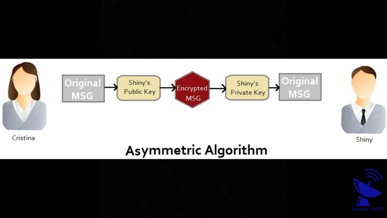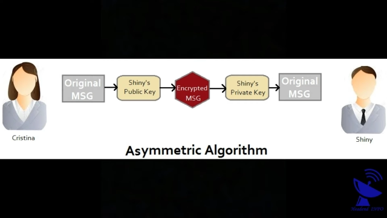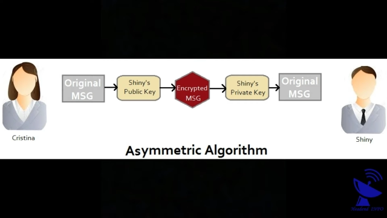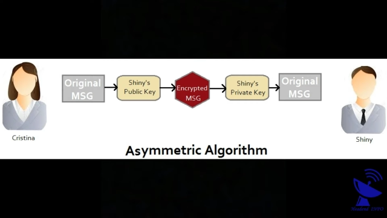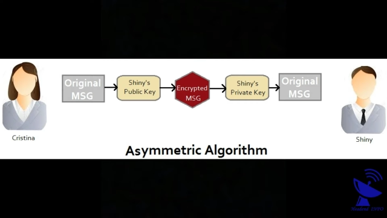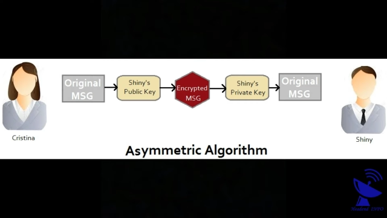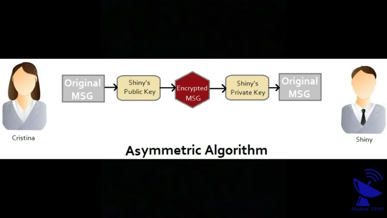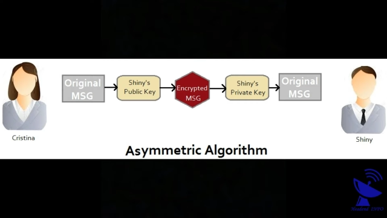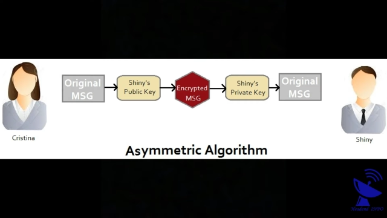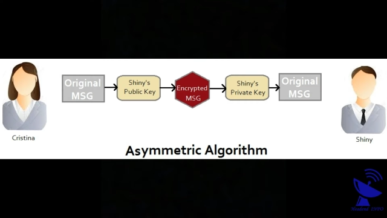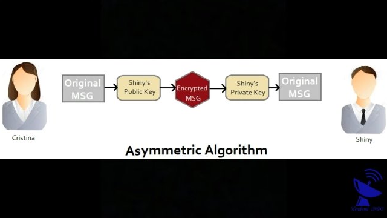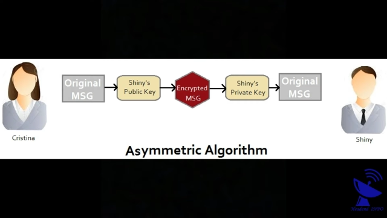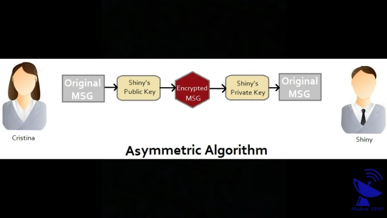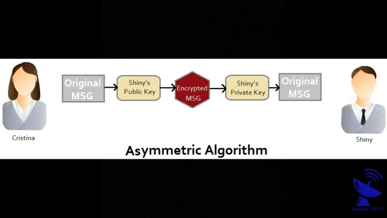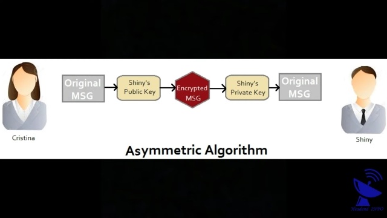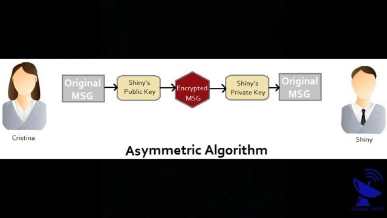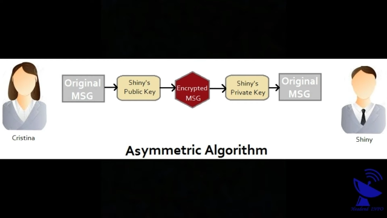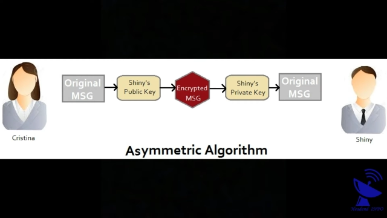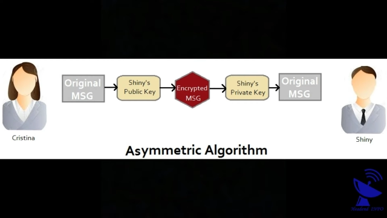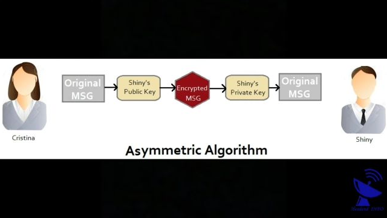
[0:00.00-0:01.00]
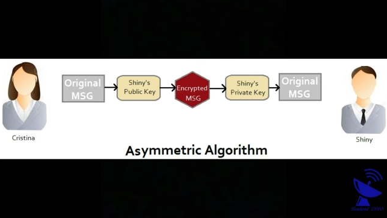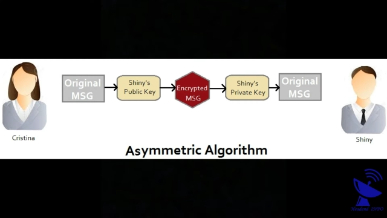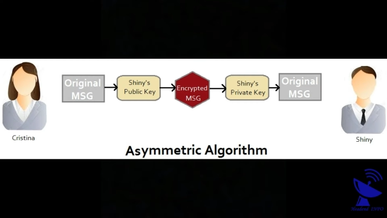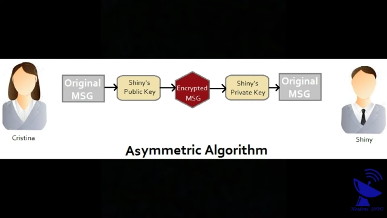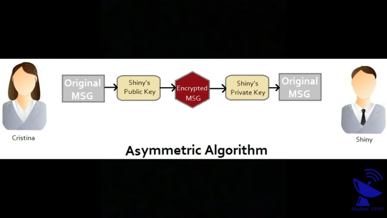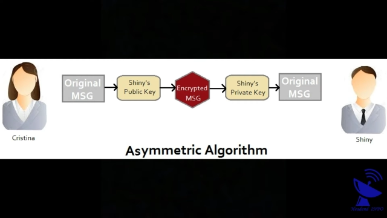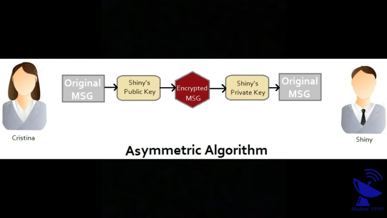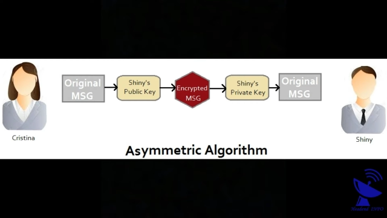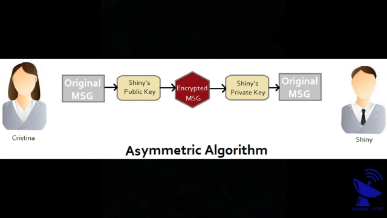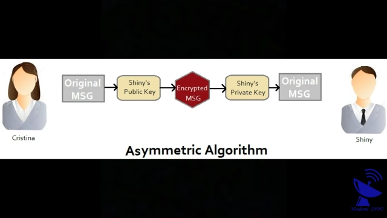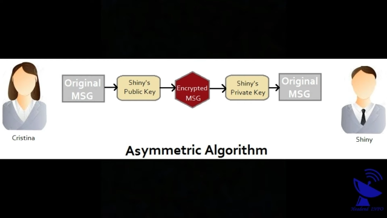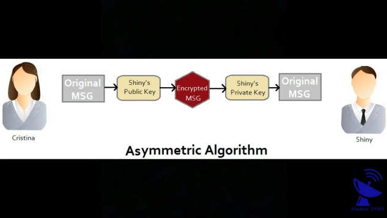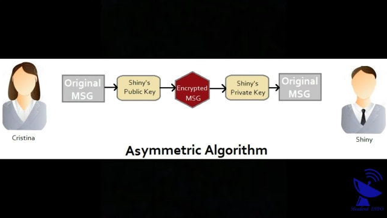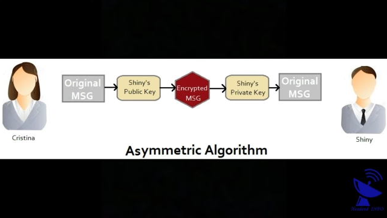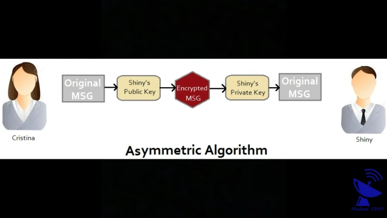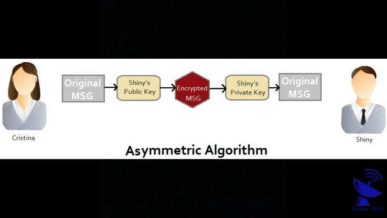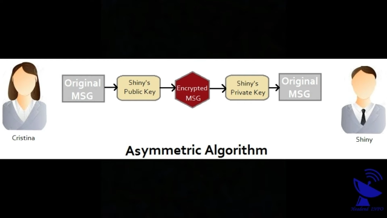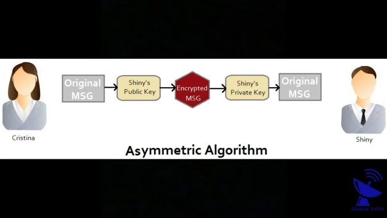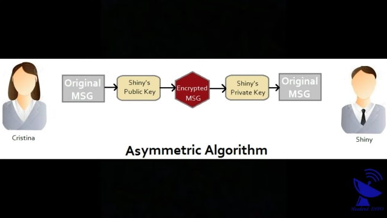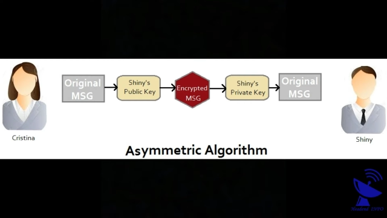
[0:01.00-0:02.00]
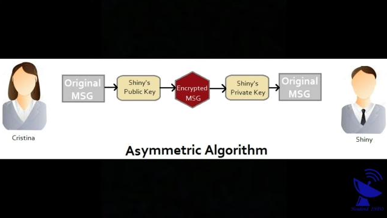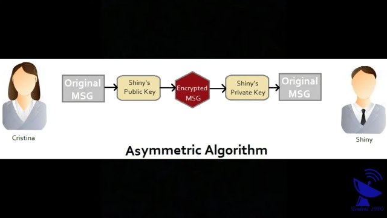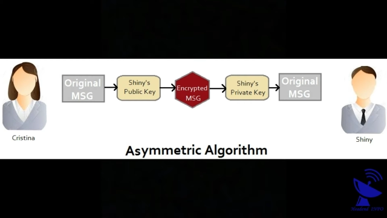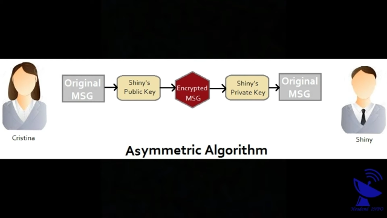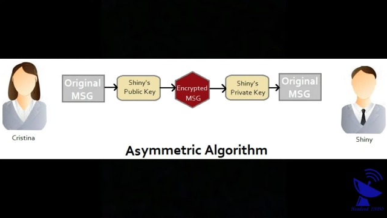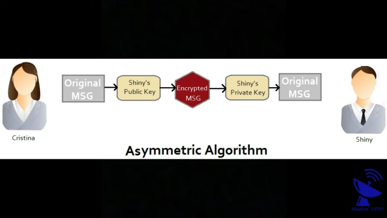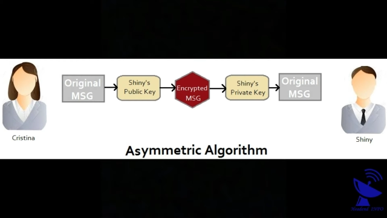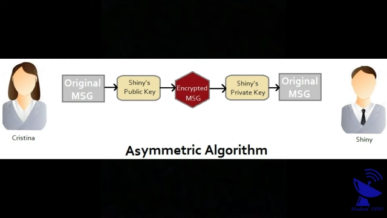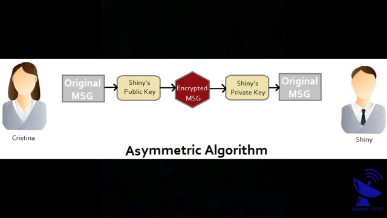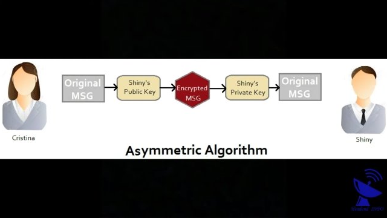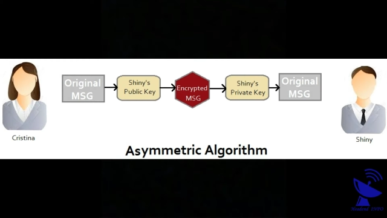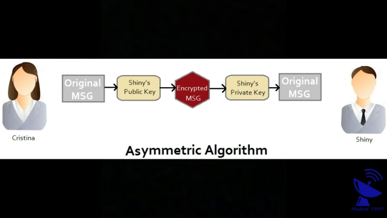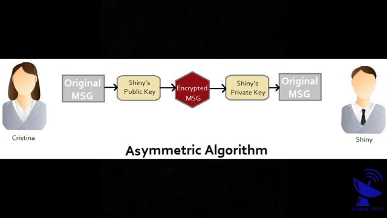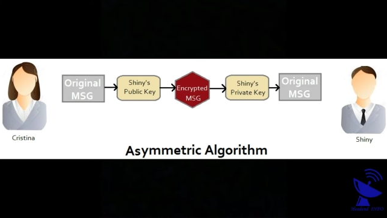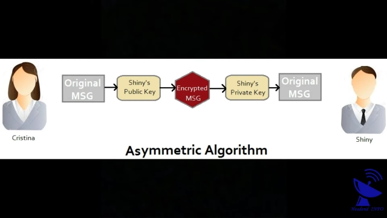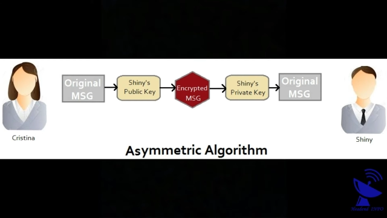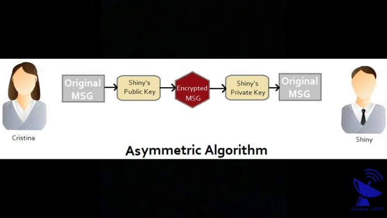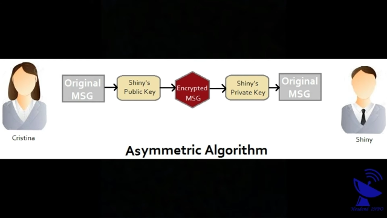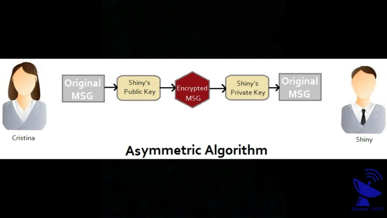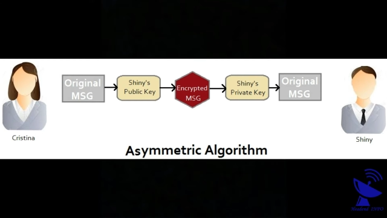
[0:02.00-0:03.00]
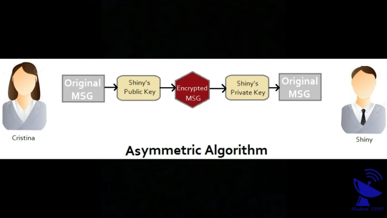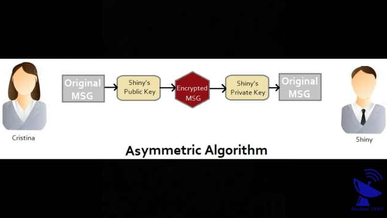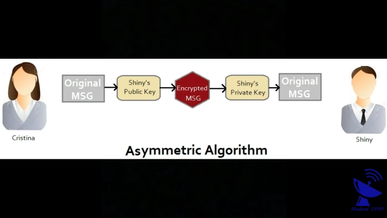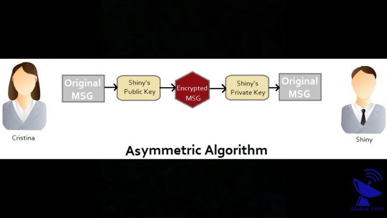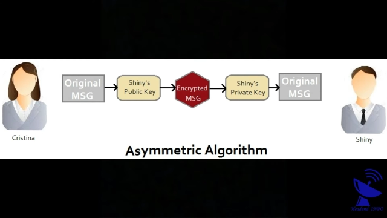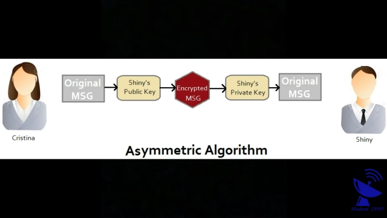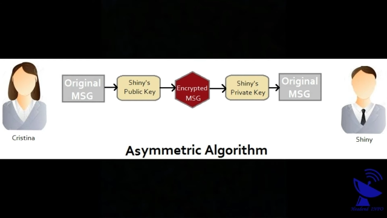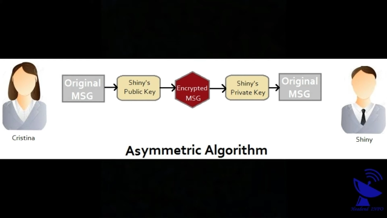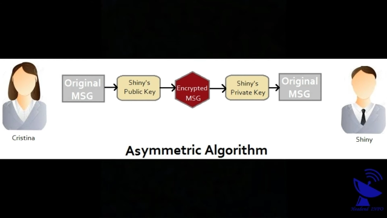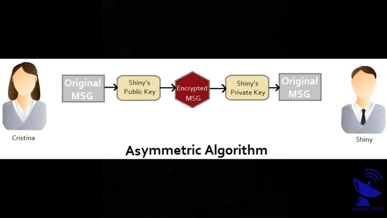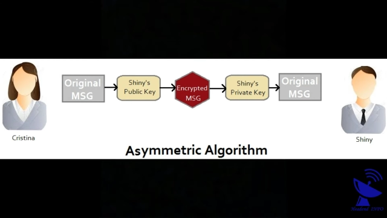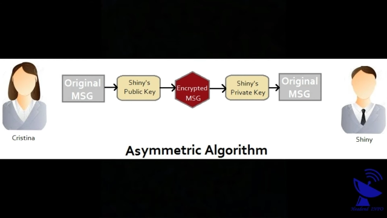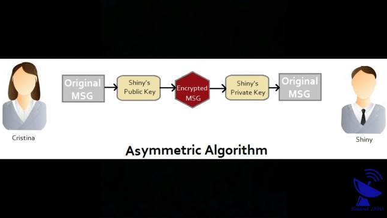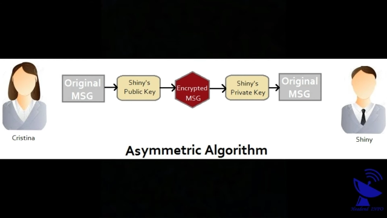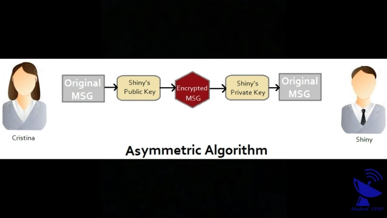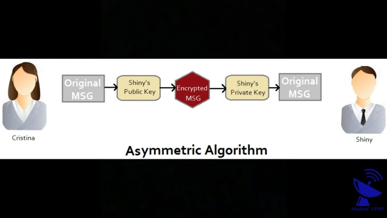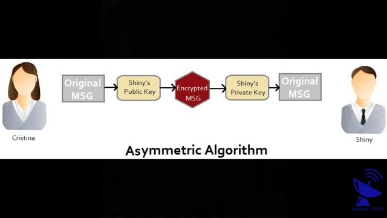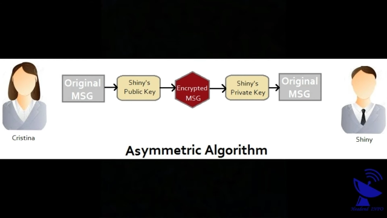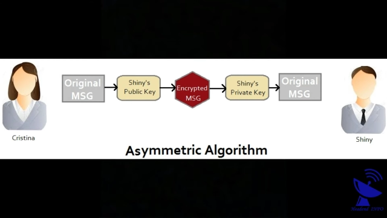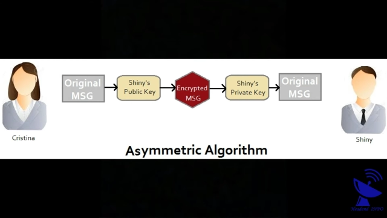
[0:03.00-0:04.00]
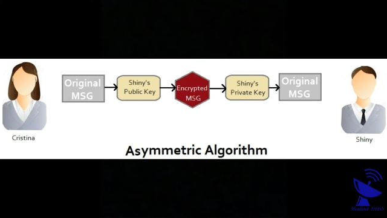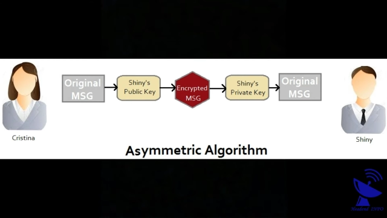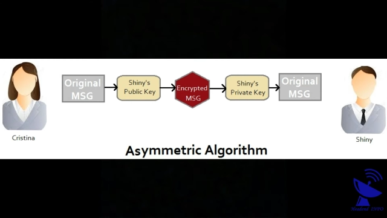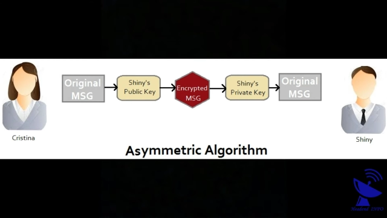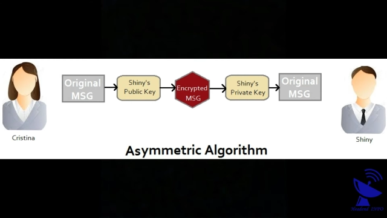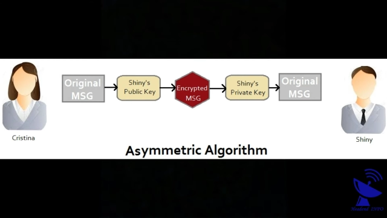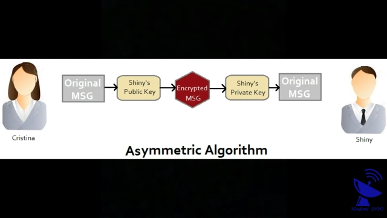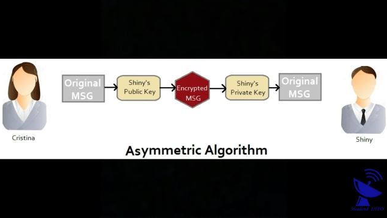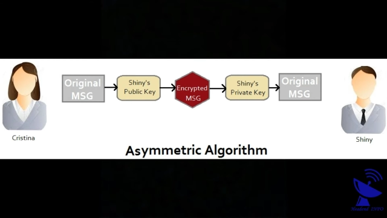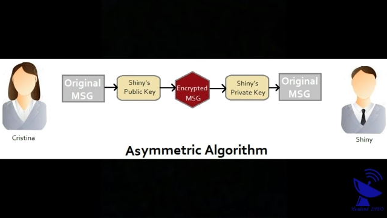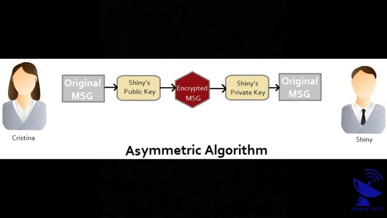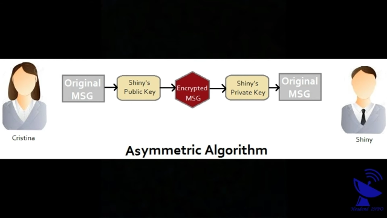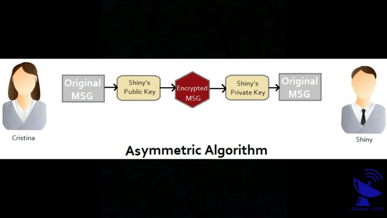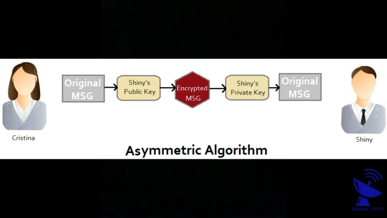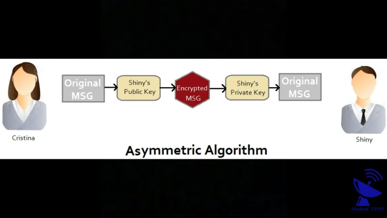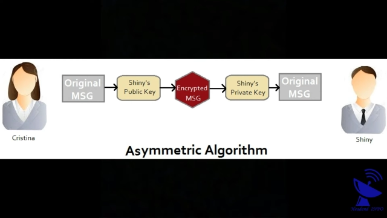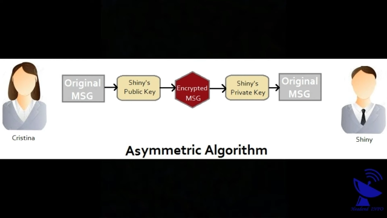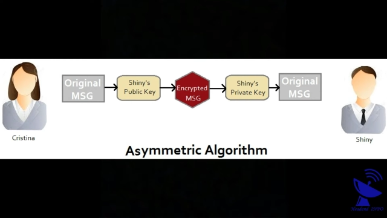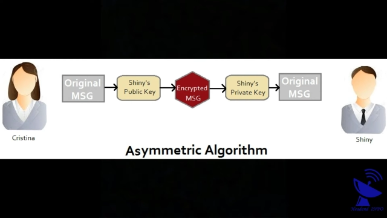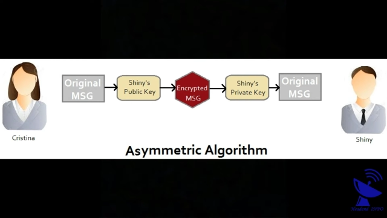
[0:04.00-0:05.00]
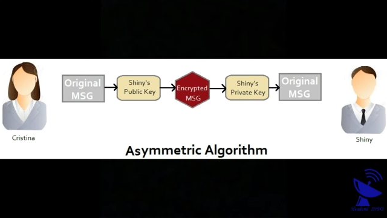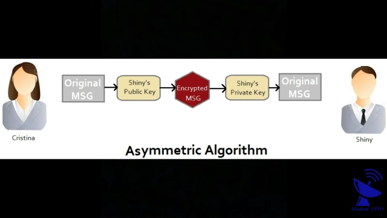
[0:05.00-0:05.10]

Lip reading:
[unreadable: no face in view]